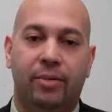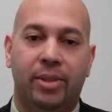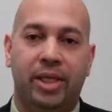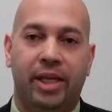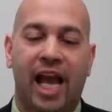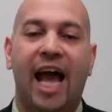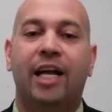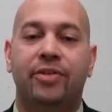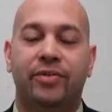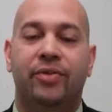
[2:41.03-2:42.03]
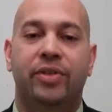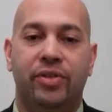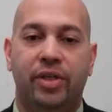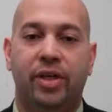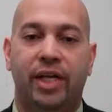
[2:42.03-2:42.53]
being an active
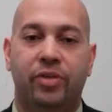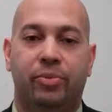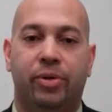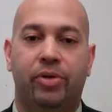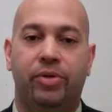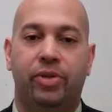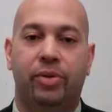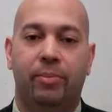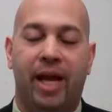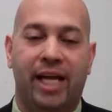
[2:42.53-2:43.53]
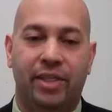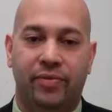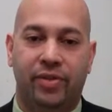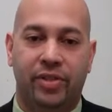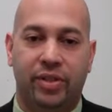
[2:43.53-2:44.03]
listener as opposed to a
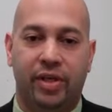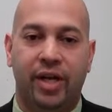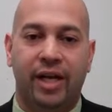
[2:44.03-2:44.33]
passive listener.